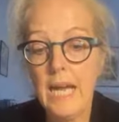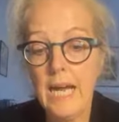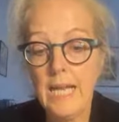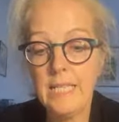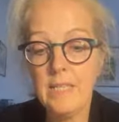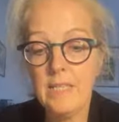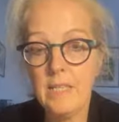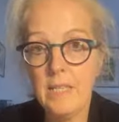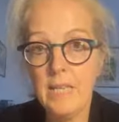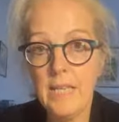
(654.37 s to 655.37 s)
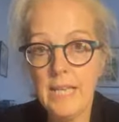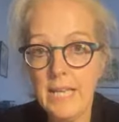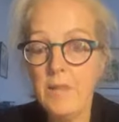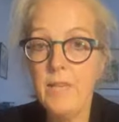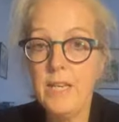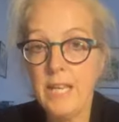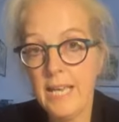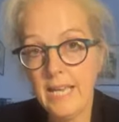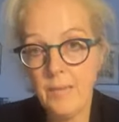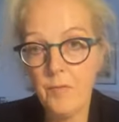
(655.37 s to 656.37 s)
And even
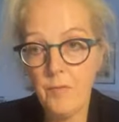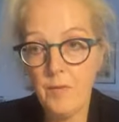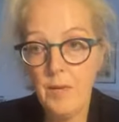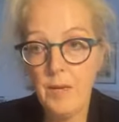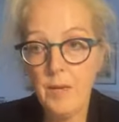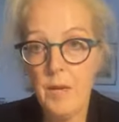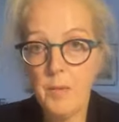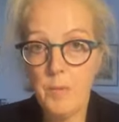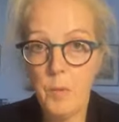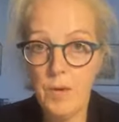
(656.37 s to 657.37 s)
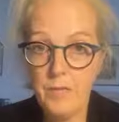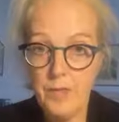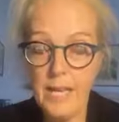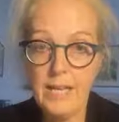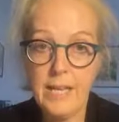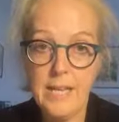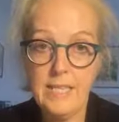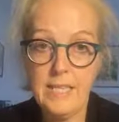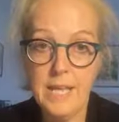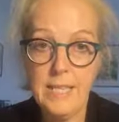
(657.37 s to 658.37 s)
if the wife in that
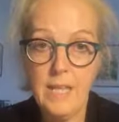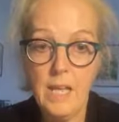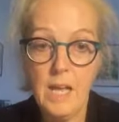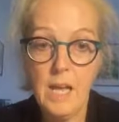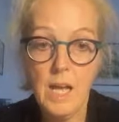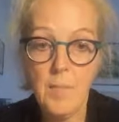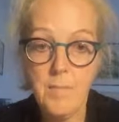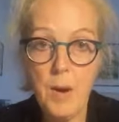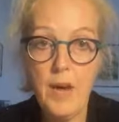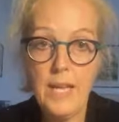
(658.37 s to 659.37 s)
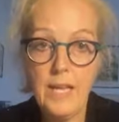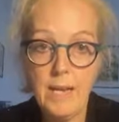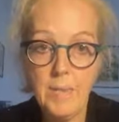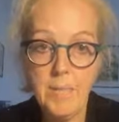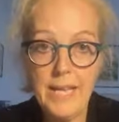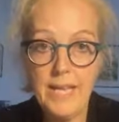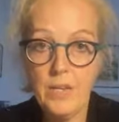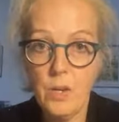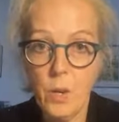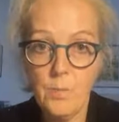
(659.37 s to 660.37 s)
case said, by
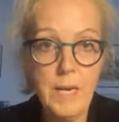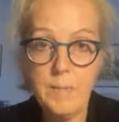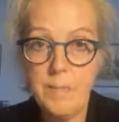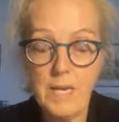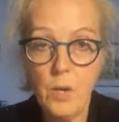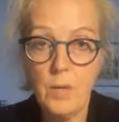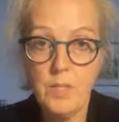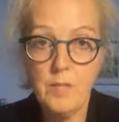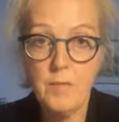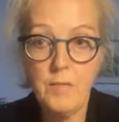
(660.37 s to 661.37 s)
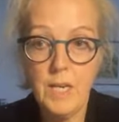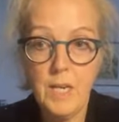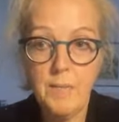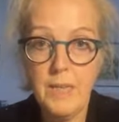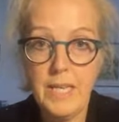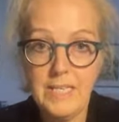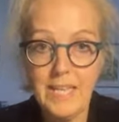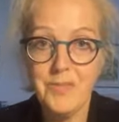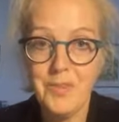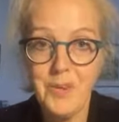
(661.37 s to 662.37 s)
making my costs, his
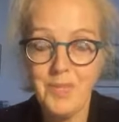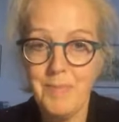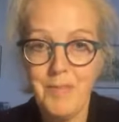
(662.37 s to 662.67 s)
extra costs